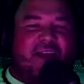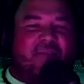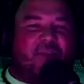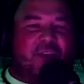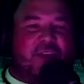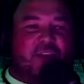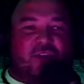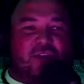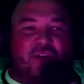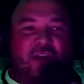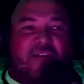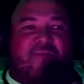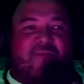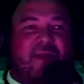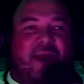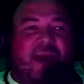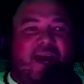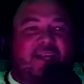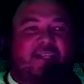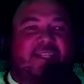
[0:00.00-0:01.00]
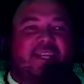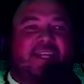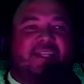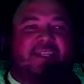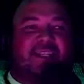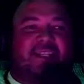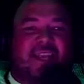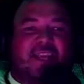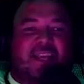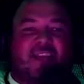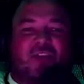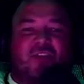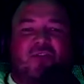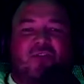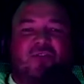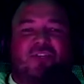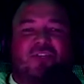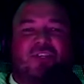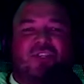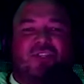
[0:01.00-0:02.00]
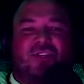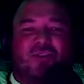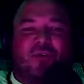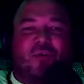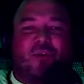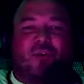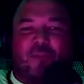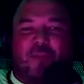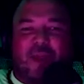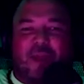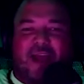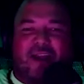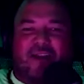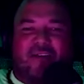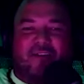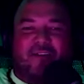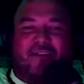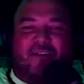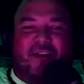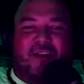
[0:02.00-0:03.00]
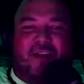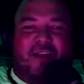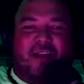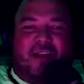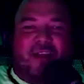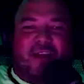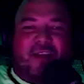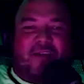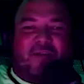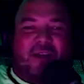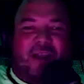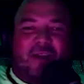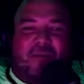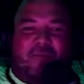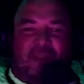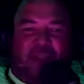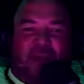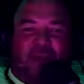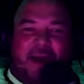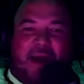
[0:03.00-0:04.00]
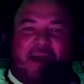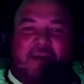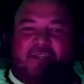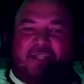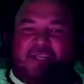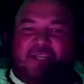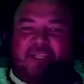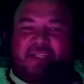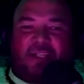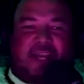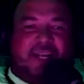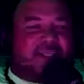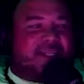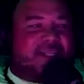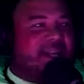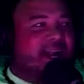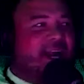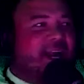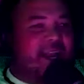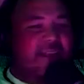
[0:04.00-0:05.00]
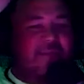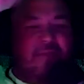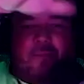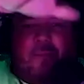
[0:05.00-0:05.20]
when you drive past, it's a huge solar panel, right? With the batteries, it's not even